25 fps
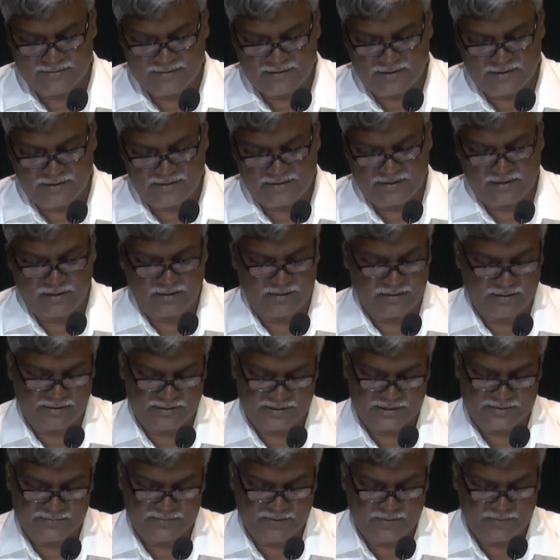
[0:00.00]
and
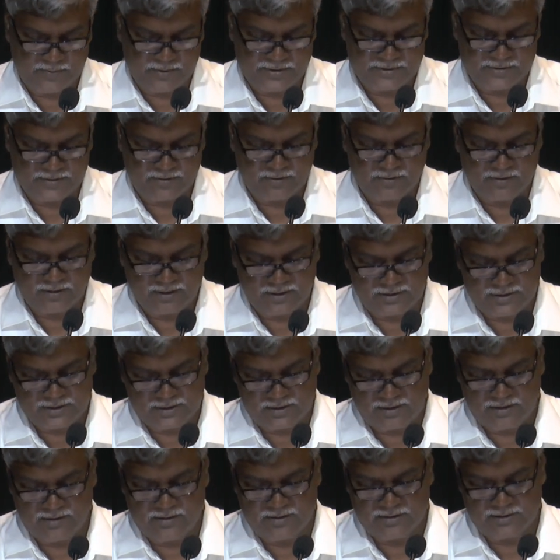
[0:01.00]
research papers on
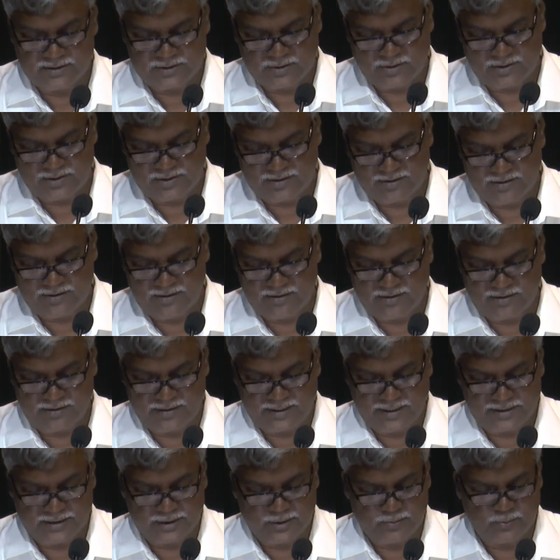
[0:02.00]
cultural, historical, and
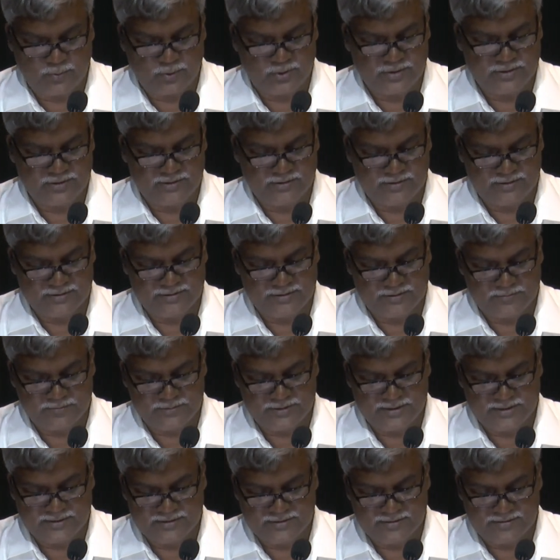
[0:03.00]
anthropological
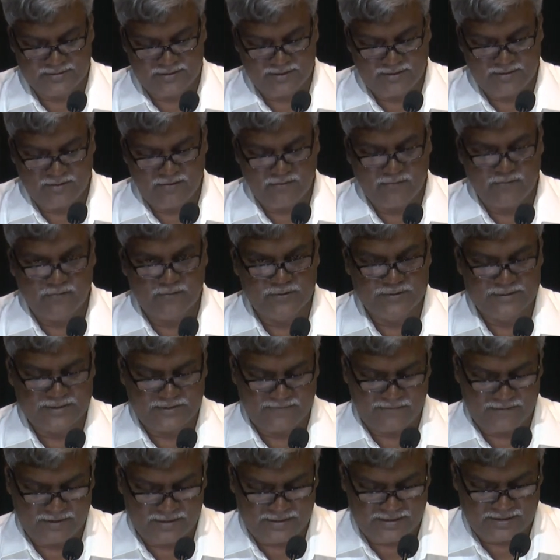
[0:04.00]
subjects for
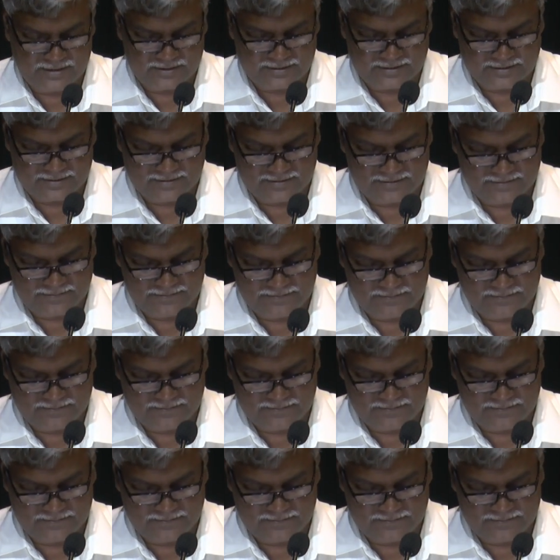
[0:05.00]
several years.